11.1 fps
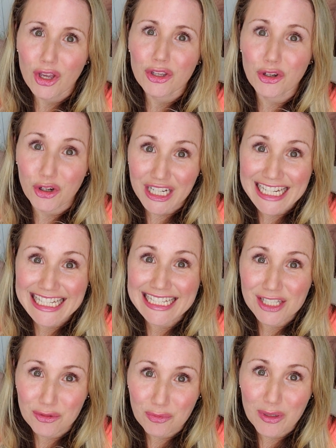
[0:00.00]
you're going to need
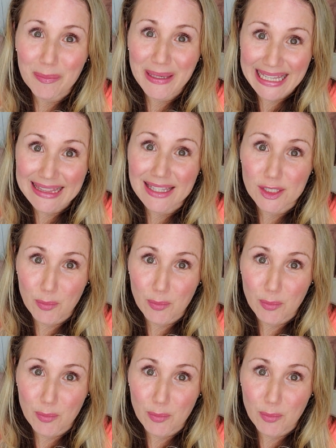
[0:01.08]
to repeat this